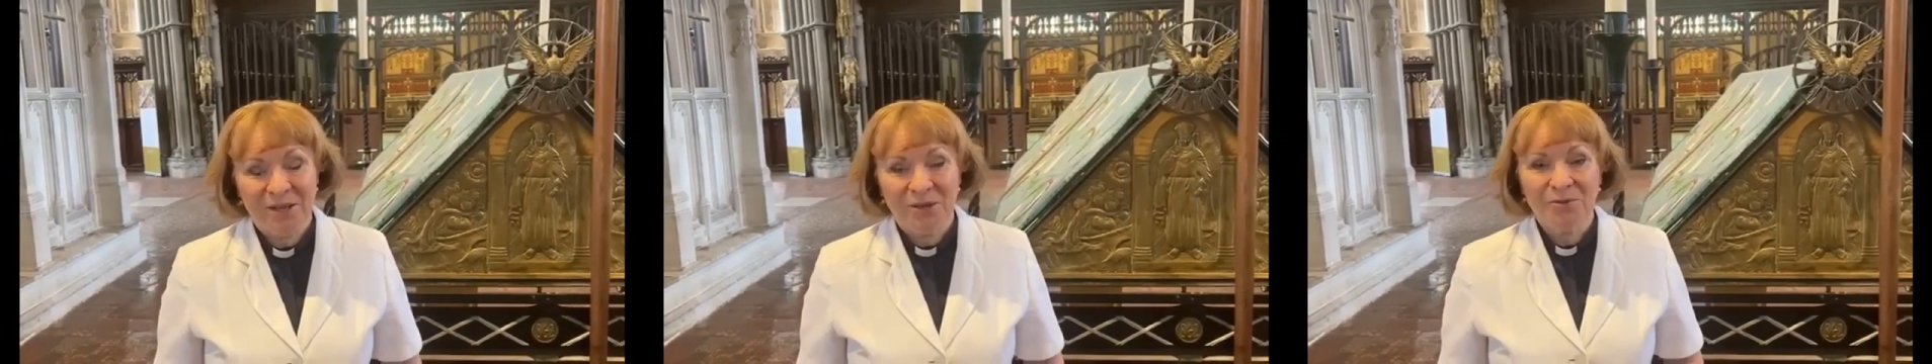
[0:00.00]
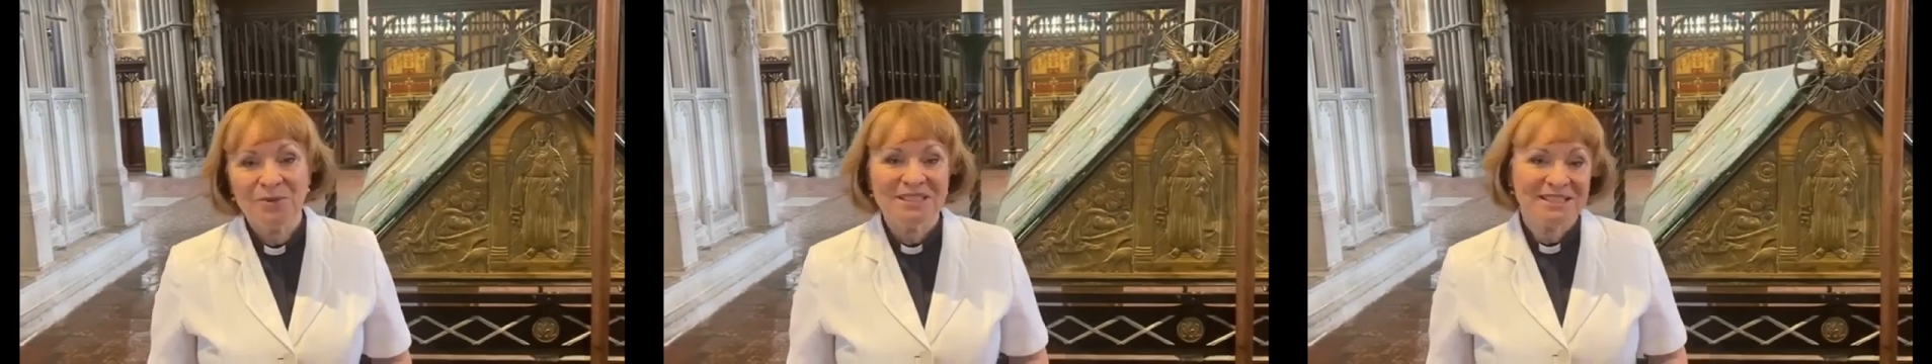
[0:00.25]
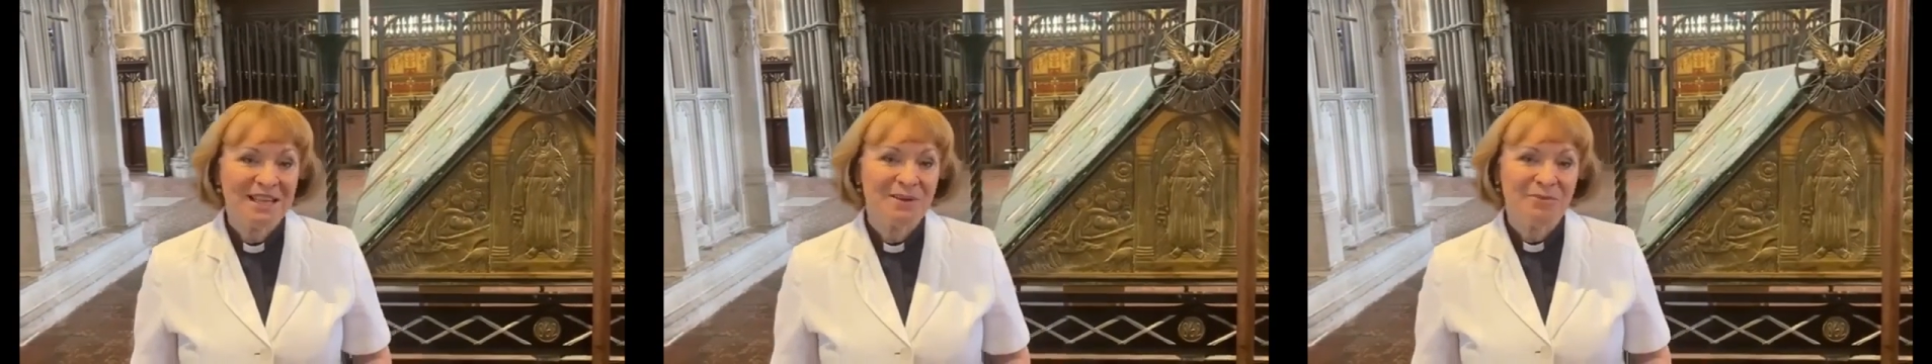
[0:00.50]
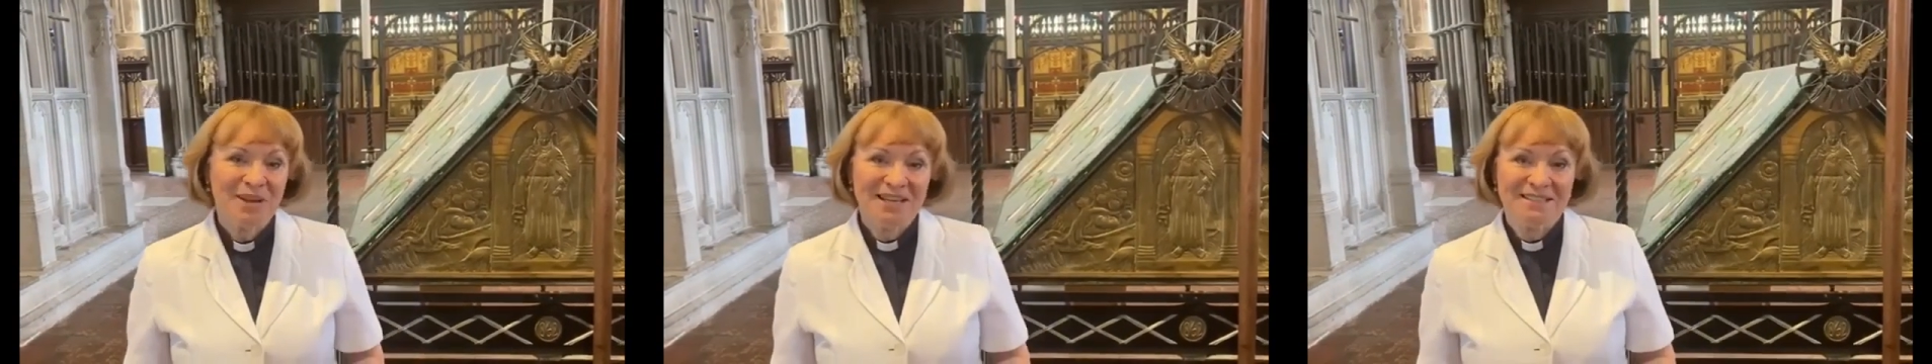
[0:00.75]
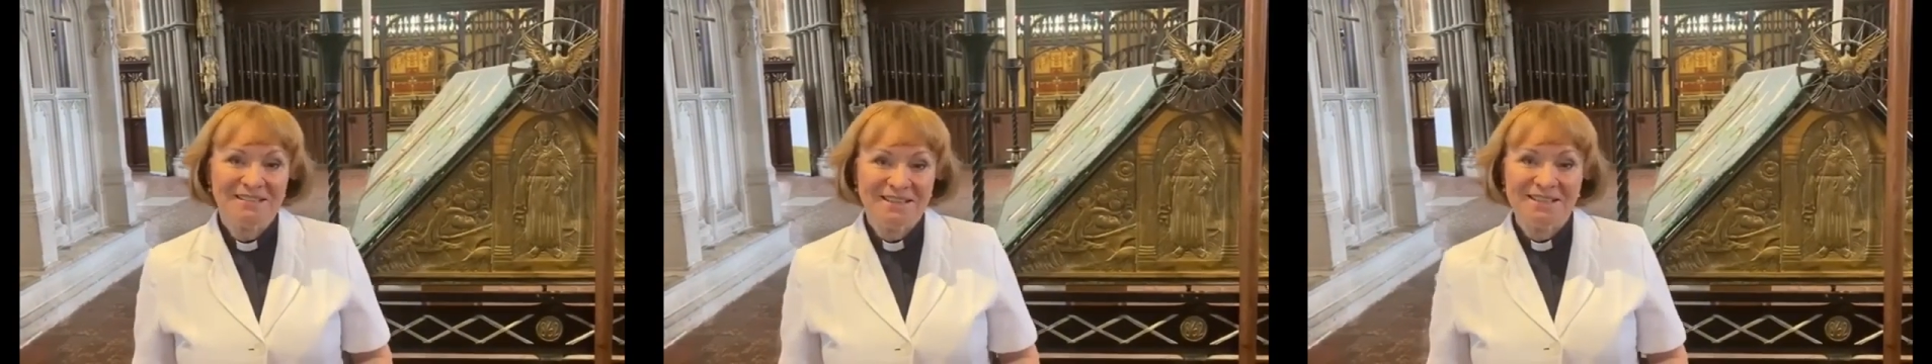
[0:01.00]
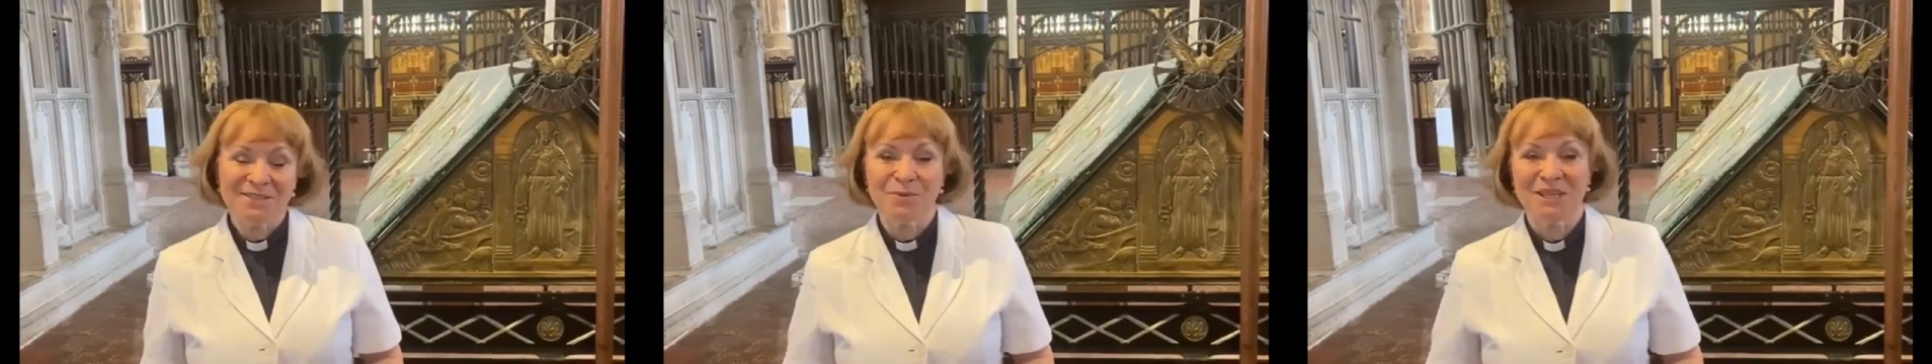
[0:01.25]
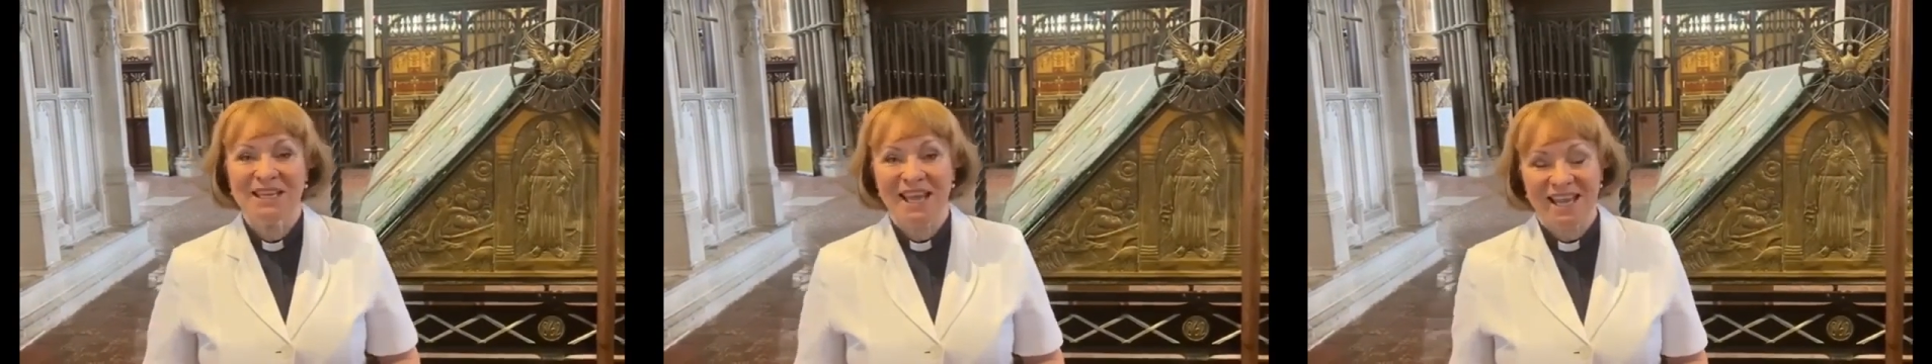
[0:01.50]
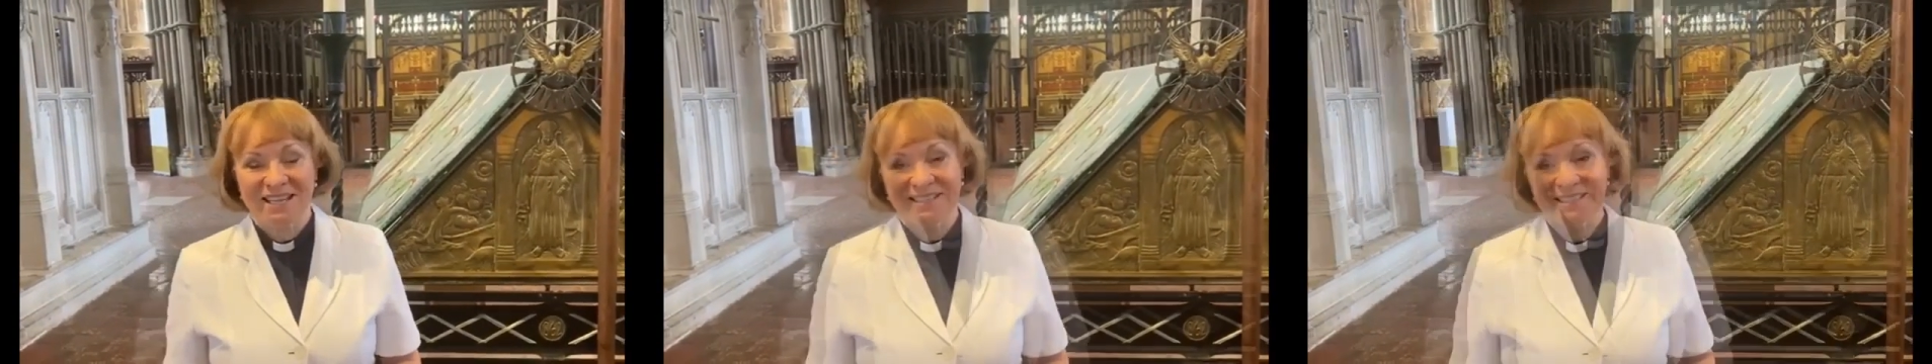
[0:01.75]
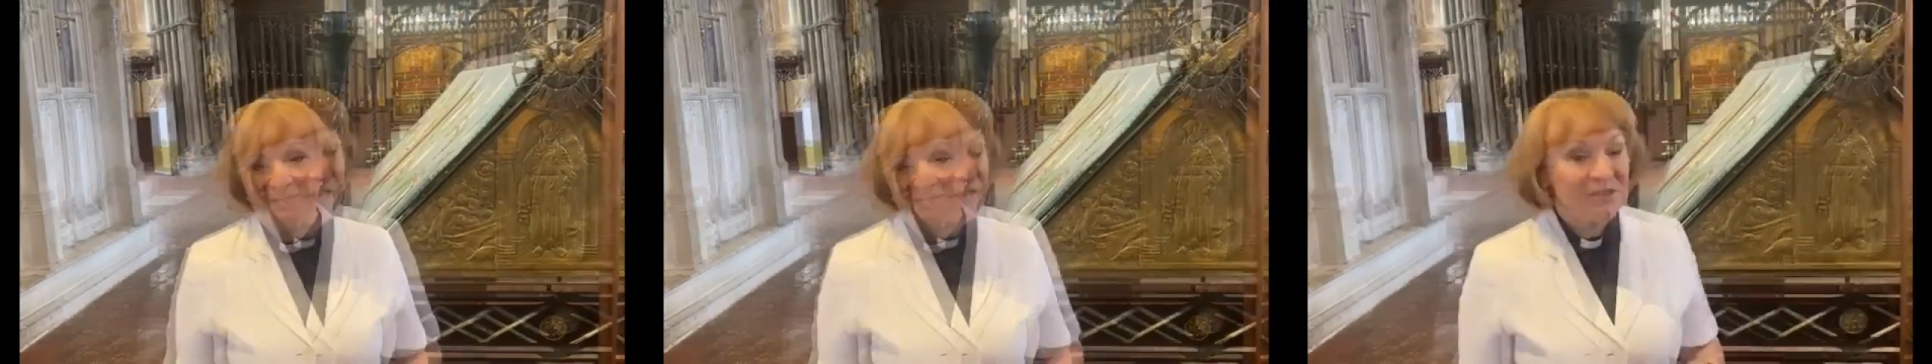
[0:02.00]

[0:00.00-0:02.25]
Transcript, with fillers: who we celebrate this weekend.